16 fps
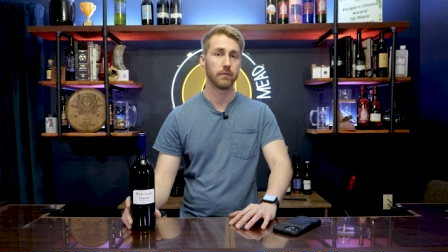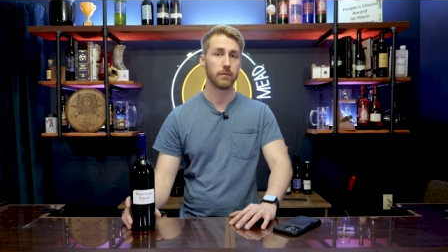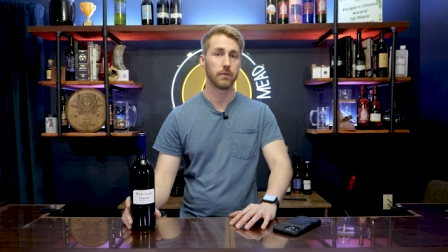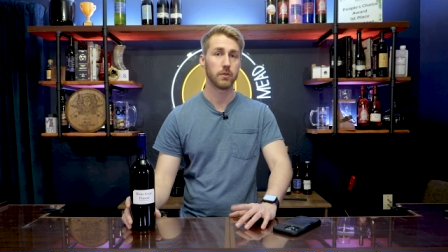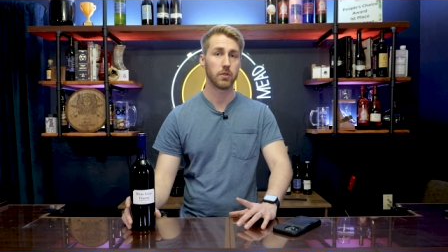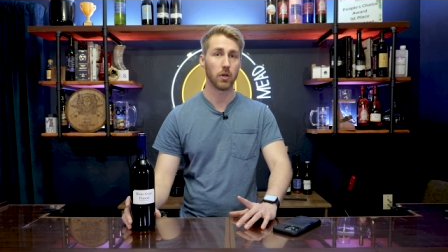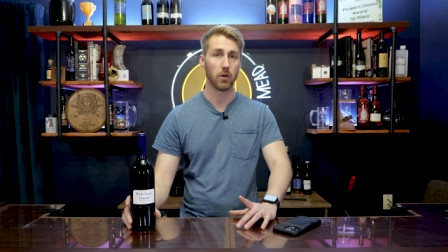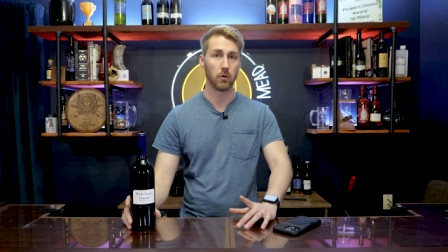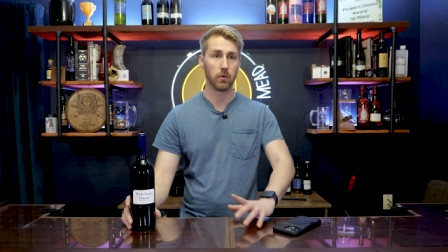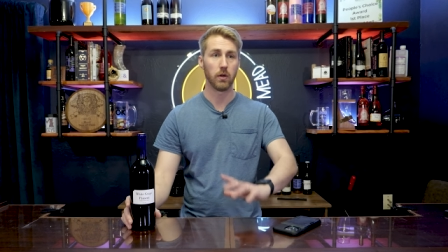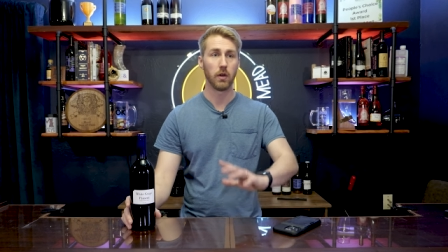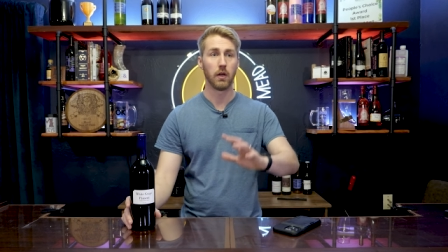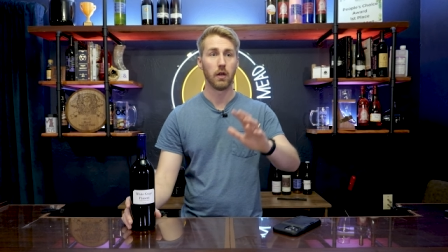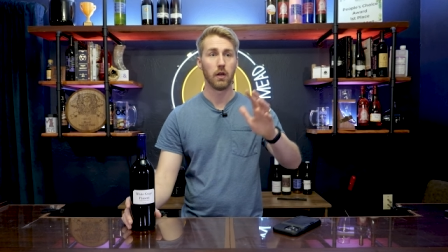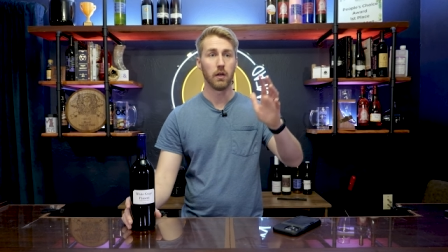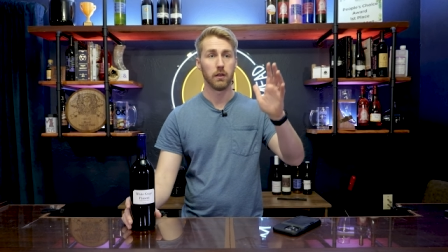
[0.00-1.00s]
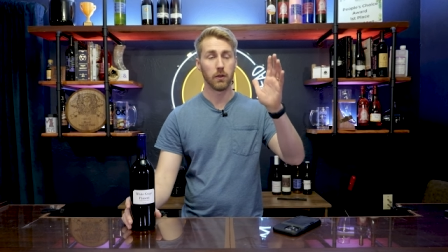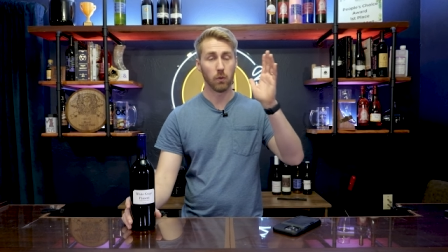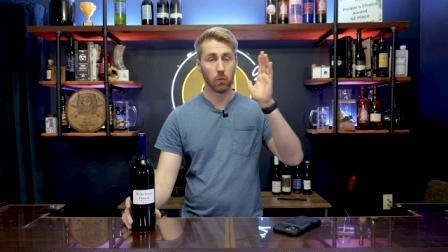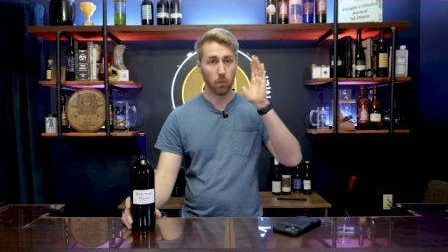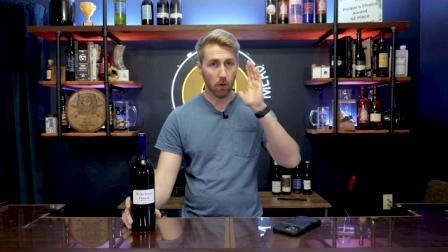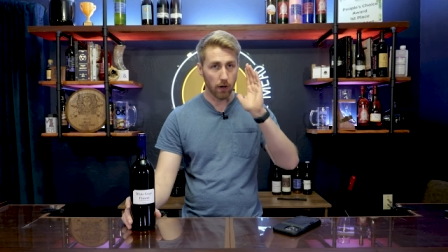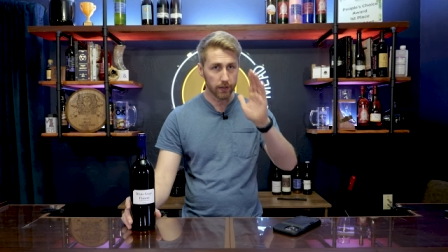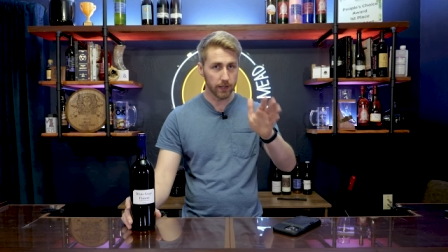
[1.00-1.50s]
So the
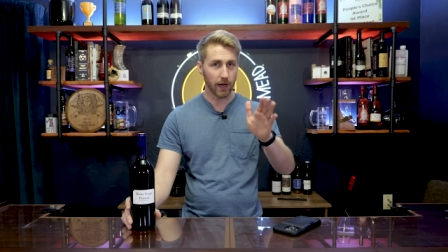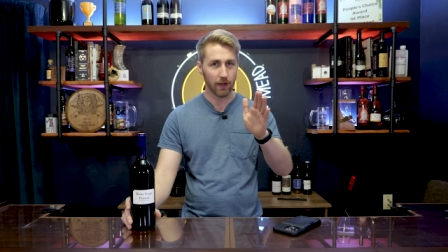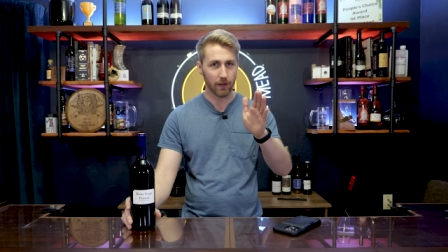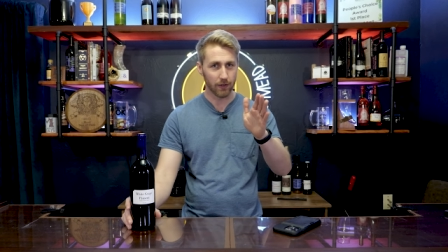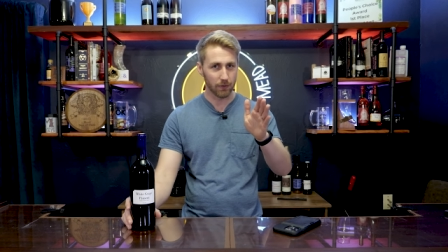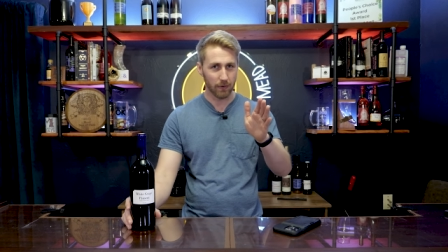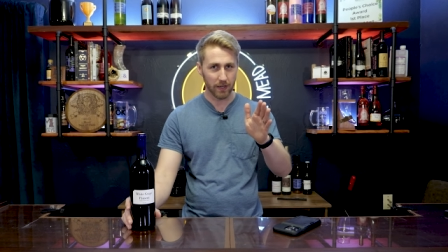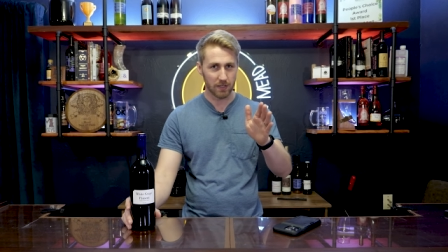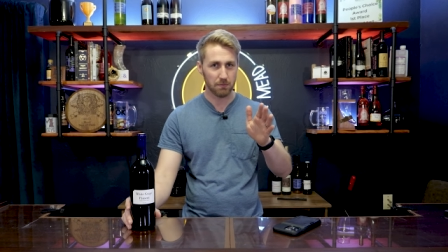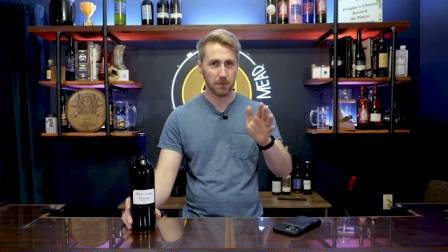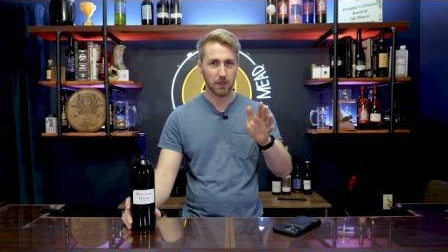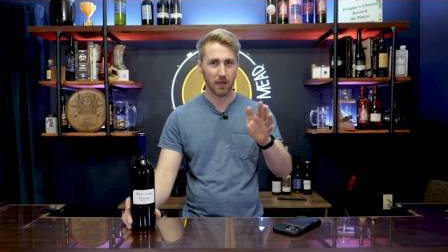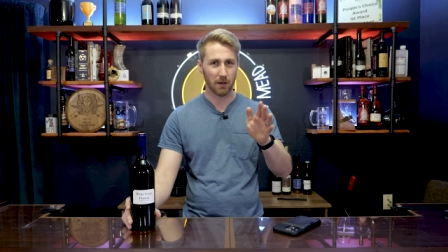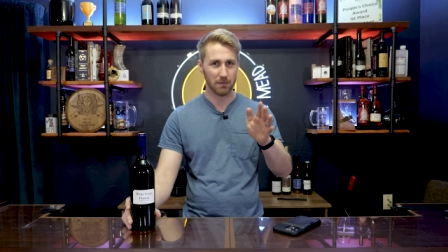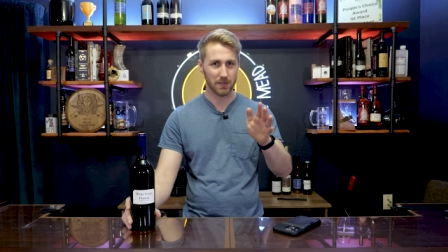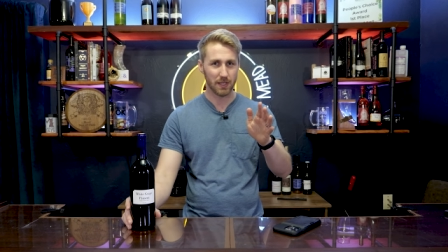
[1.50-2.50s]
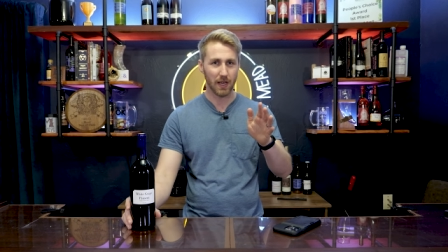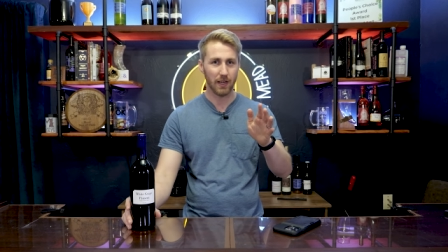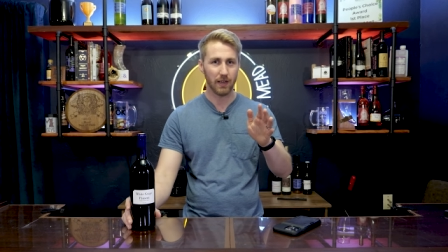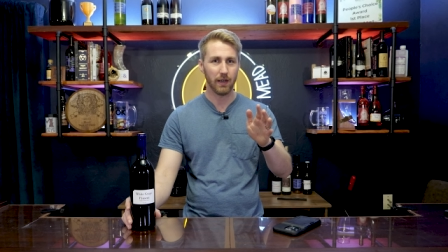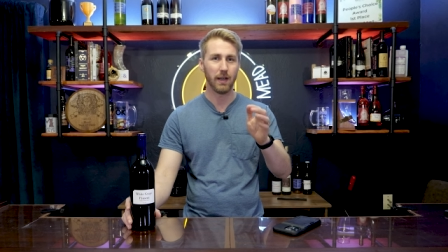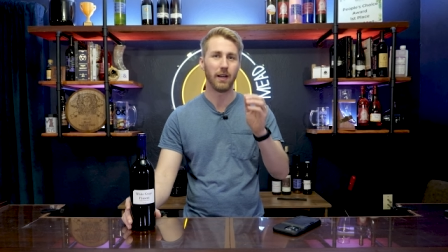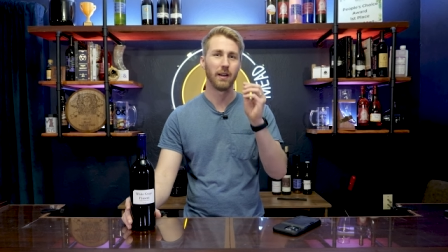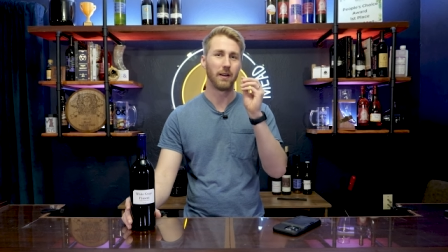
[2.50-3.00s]
1 gallon recipe I'm
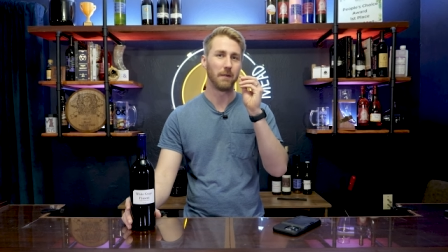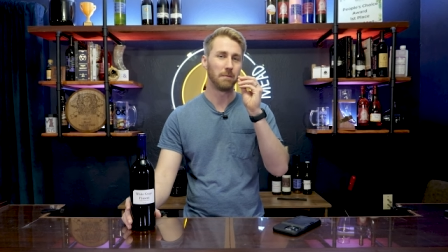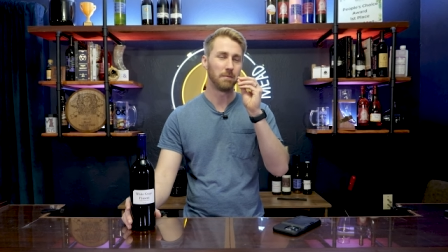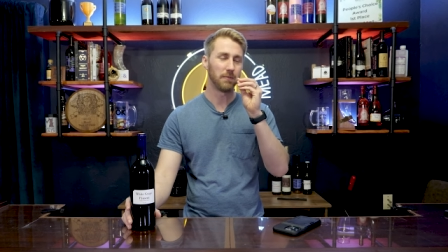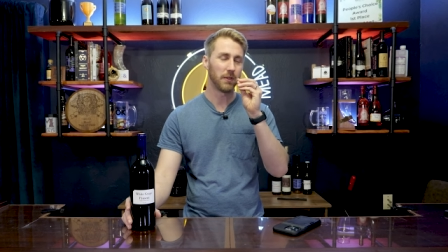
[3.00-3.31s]
saying here,